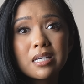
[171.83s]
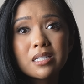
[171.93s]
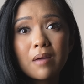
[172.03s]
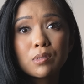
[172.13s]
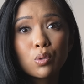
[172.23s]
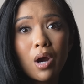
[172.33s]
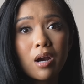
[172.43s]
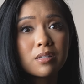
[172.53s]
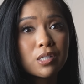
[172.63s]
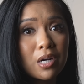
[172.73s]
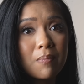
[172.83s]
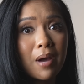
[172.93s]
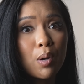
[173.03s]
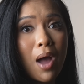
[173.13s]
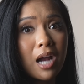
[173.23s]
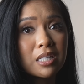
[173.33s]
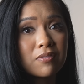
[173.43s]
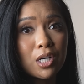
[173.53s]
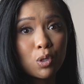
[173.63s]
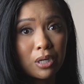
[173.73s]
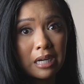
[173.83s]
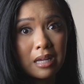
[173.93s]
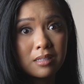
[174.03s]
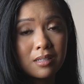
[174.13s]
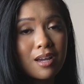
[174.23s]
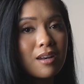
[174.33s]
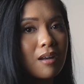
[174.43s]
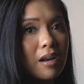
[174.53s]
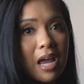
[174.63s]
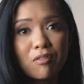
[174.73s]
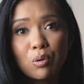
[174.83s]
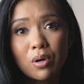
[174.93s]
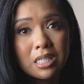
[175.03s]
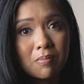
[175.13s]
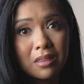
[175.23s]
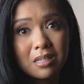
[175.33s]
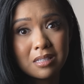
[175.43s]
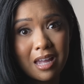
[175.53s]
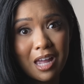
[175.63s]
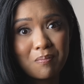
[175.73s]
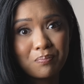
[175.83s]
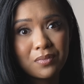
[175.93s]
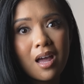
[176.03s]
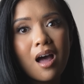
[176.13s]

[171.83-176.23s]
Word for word: skin types require certain bioactive ingredients. Not everyone is made the same.